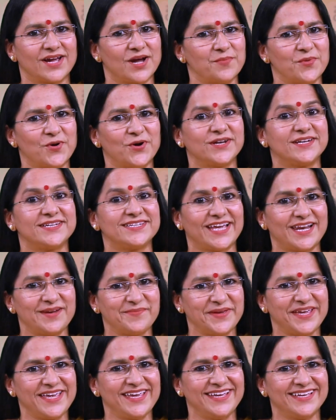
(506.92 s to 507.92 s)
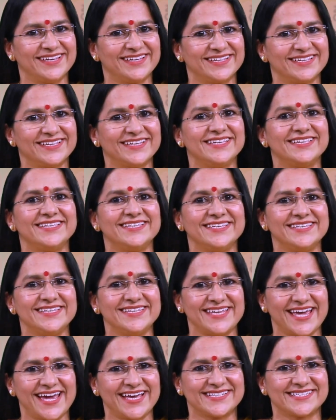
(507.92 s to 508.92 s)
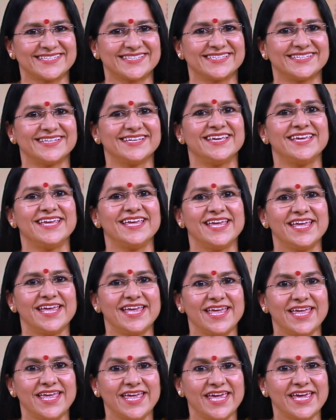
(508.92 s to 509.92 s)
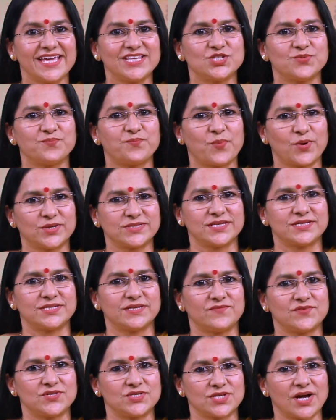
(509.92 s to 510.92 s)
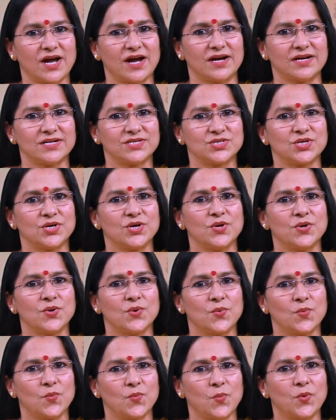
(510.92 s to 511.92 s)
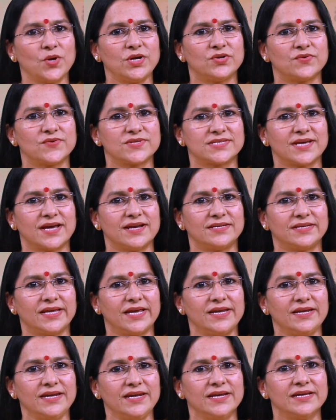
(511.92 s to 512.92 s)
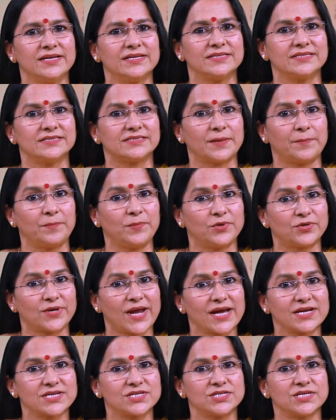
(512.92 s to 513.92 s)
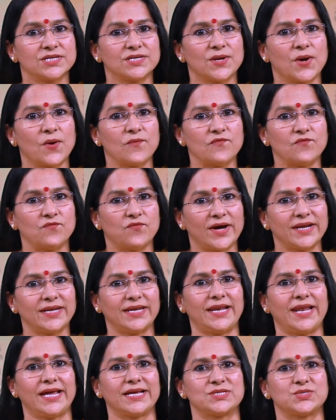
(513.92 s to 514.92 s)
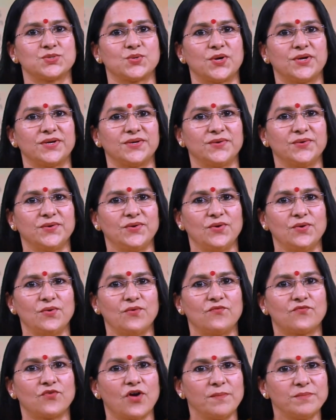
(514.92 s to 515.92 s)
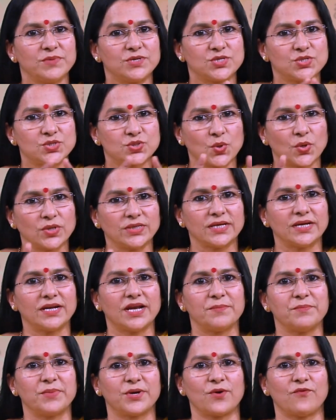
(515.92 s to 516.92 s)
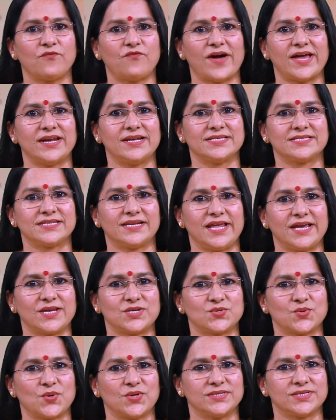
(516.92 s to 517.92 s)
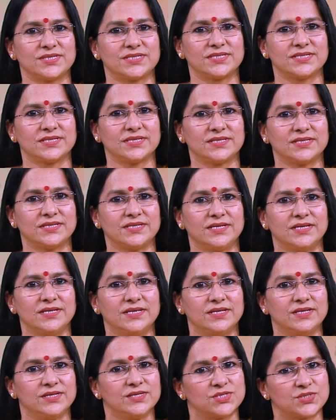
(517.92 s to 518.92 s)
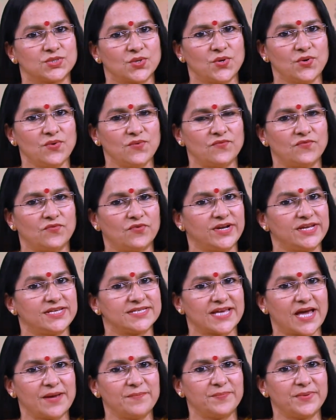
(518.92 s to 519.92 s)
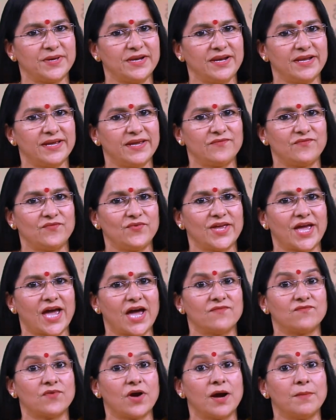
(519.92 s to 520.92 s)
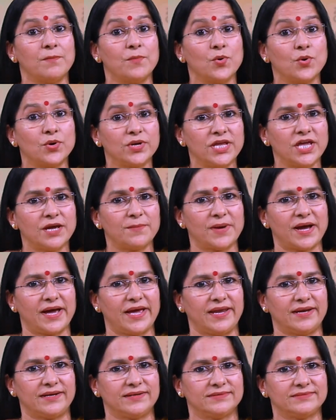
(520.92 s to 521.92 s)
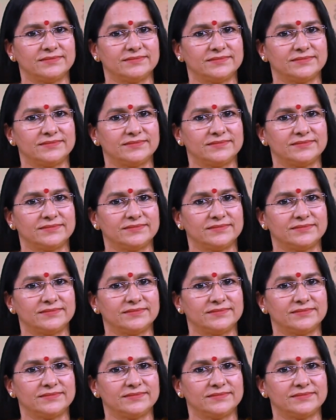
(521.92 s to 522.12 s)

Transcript: Come on, tell me. Yes, each positive charge would result in subtraction of 1 electron from total number of valence electrons. So, for example, if we have ammonium ion,